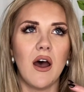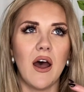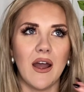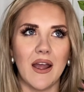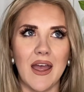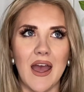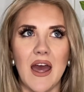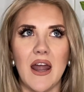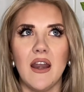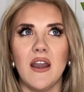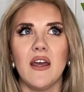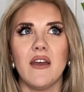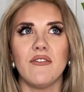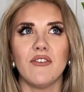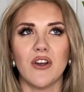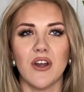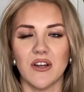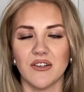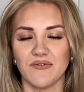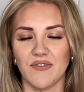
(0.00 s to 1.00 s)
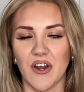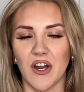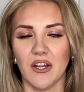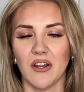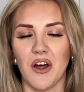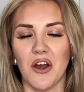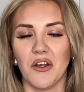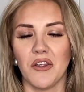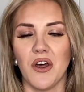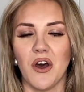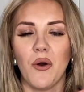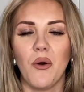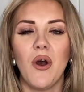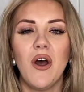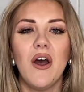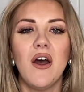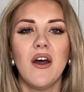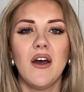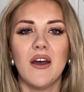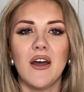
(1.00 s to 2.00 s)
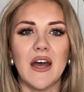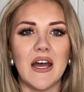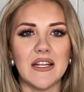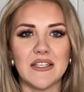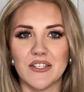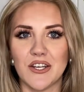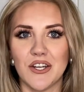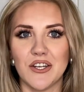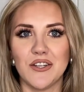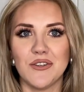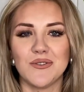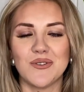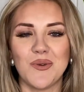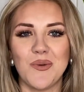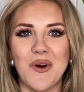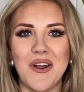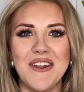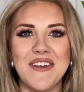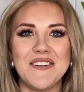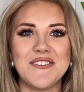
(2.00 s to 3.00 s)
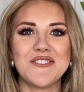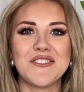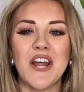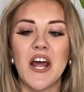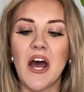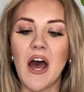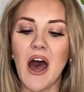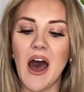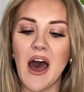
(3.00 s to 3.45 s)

Again, if your hair's very long though, it's good to use a 1 inch.